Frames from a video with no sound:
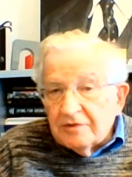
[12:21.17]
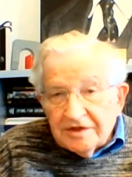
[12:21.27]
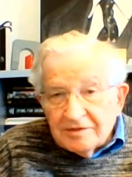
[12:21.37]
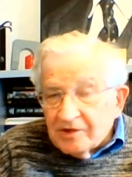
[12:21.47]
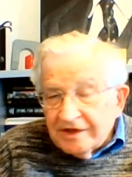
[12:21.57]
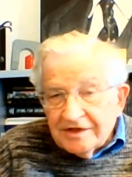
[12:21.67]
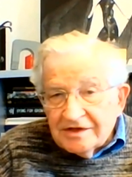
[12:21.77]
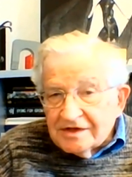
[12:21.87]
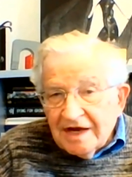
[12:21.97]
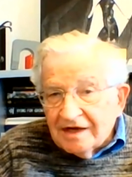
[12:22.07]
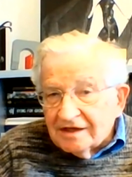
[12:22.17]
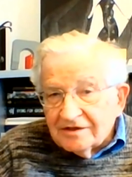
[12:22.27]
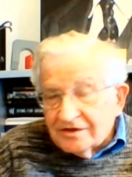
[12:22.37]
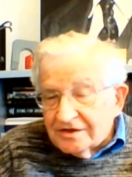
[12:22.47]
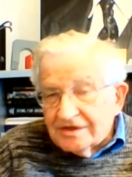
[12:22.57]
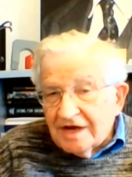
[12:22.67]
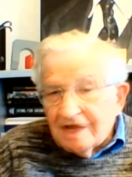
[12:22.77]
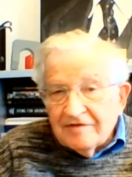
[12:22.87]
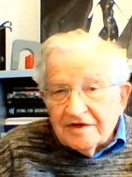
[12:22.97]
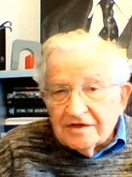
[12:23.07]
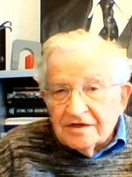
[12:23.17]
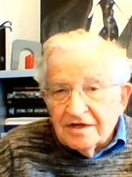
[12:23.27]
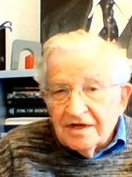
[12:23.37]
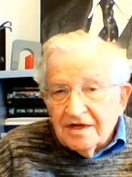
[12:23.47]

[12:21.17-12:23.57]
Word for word: one to point this out because it's obvious.